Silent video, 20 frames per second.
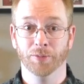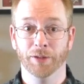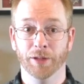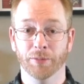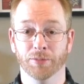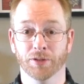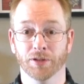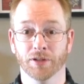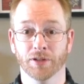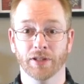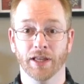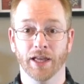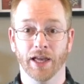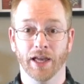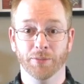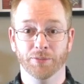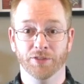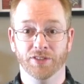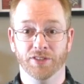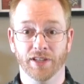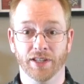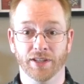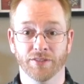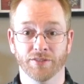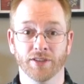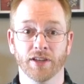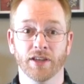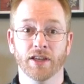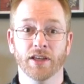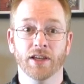People. I'm
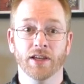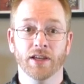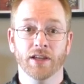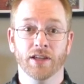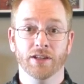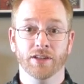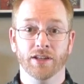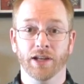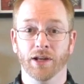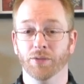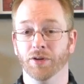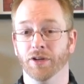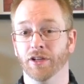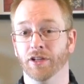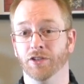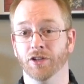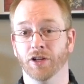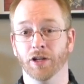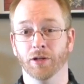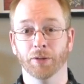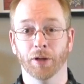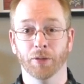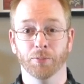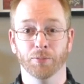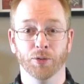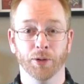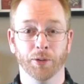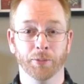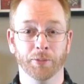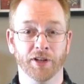Steve. Today we're going to talk
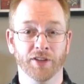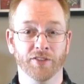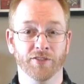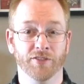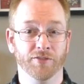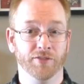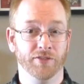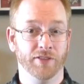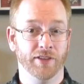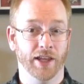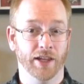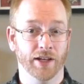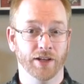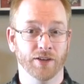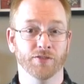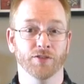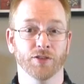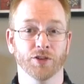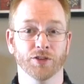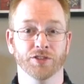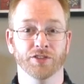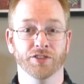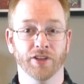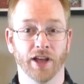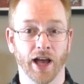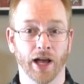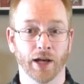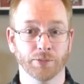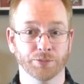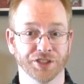about primitive data versus
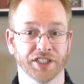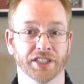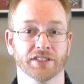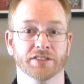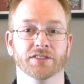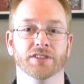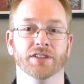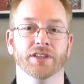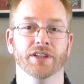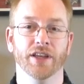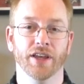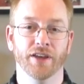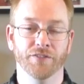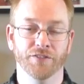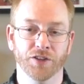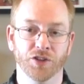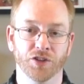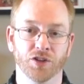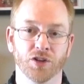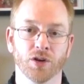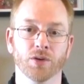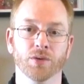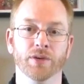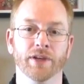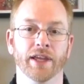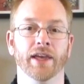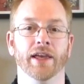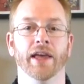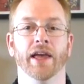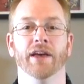objects. If you
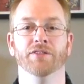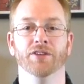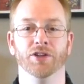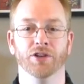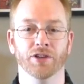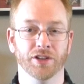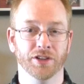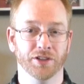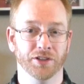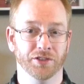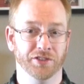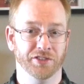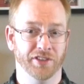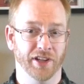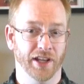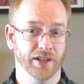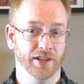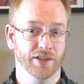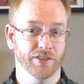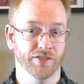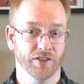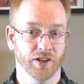don't yet have a good understanding of